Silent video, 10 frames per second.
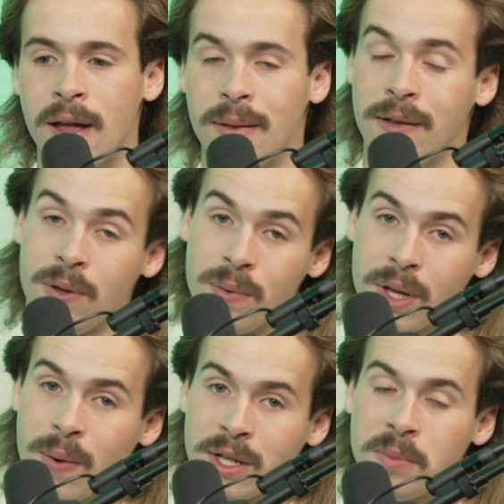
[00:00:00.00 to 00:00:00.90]
If you
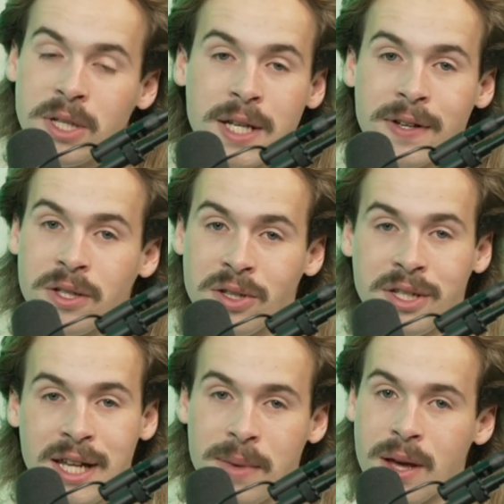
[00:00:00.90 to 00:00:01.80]
really want specifics, just
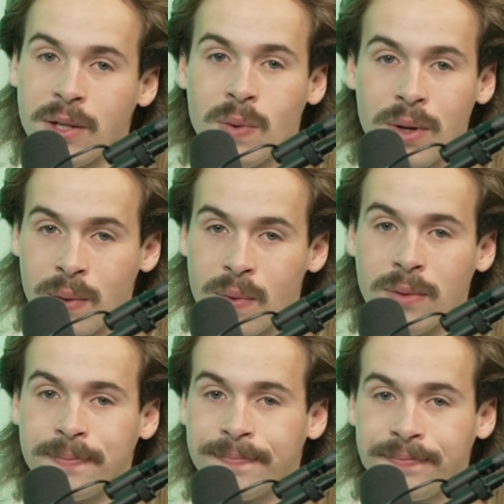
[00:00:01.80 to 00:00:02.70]
DM me on Twitter and
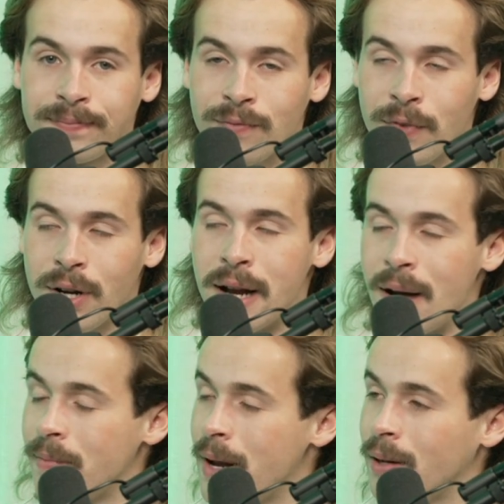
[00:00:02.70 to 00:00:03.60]
we'll figure it out from there.